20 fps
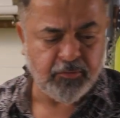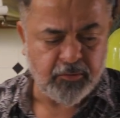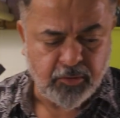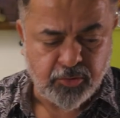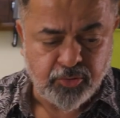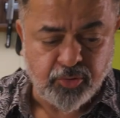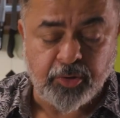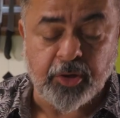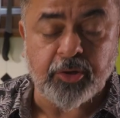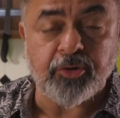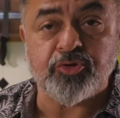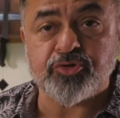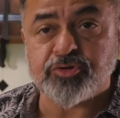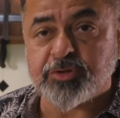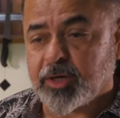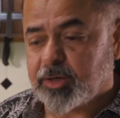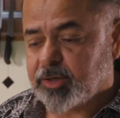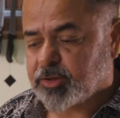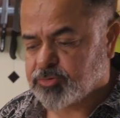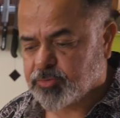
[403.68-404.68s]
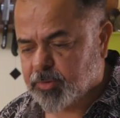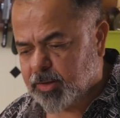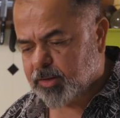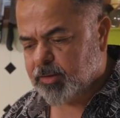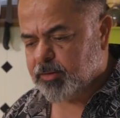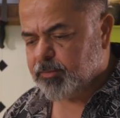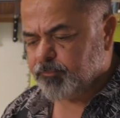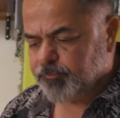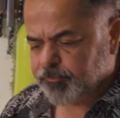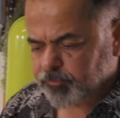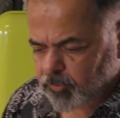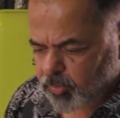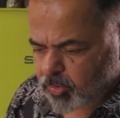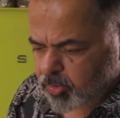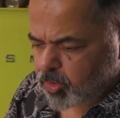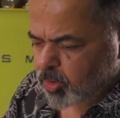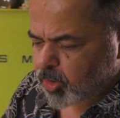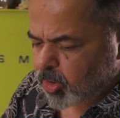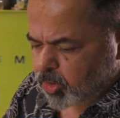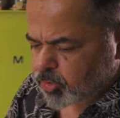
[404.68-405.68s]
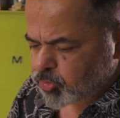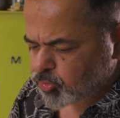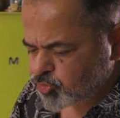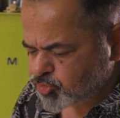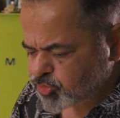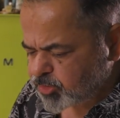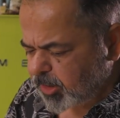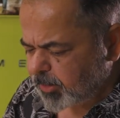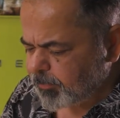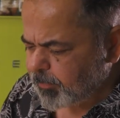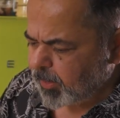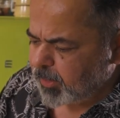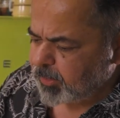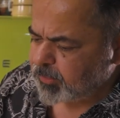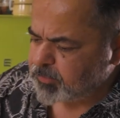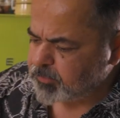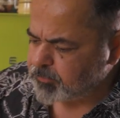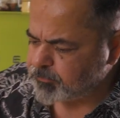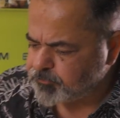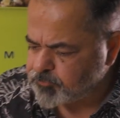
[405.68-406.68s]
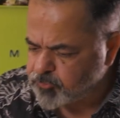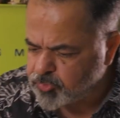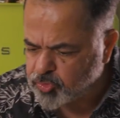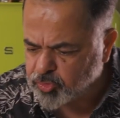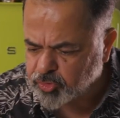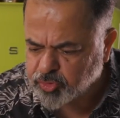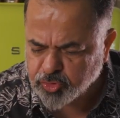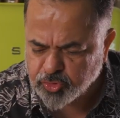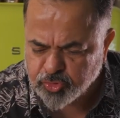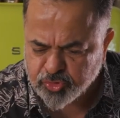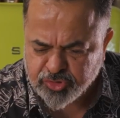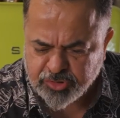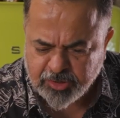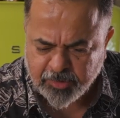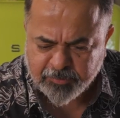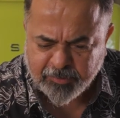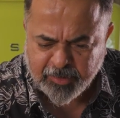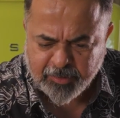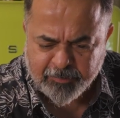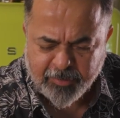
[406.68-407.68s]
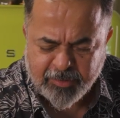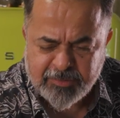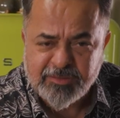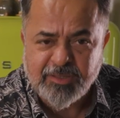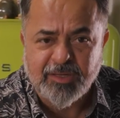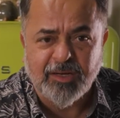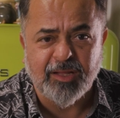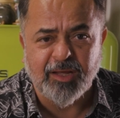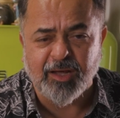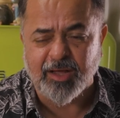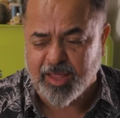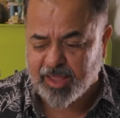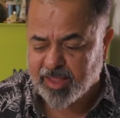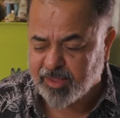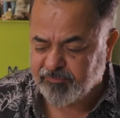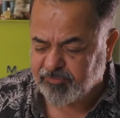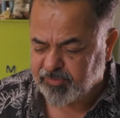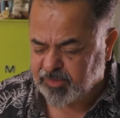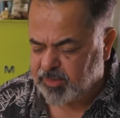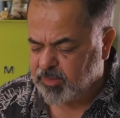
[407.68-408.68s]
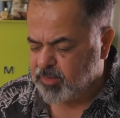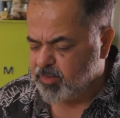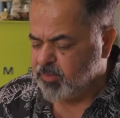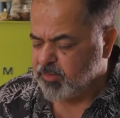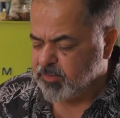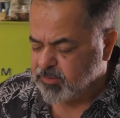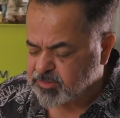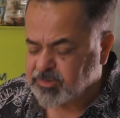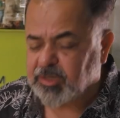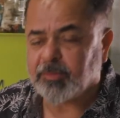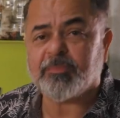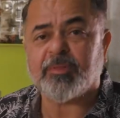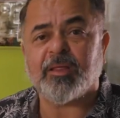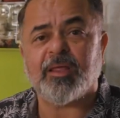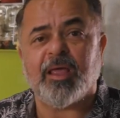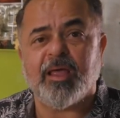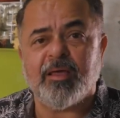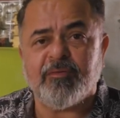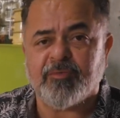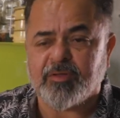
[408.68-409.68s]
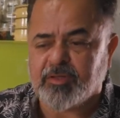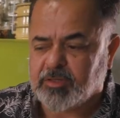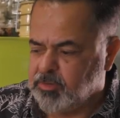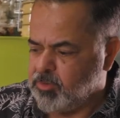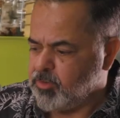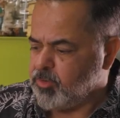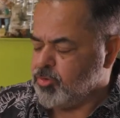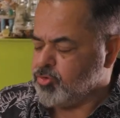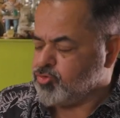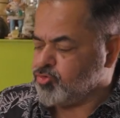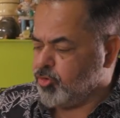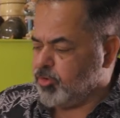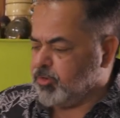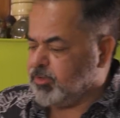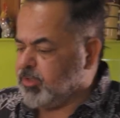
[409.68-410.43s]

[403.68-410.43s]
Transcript: you can use that as well. Or uske baad, you use something basically something heavy. So in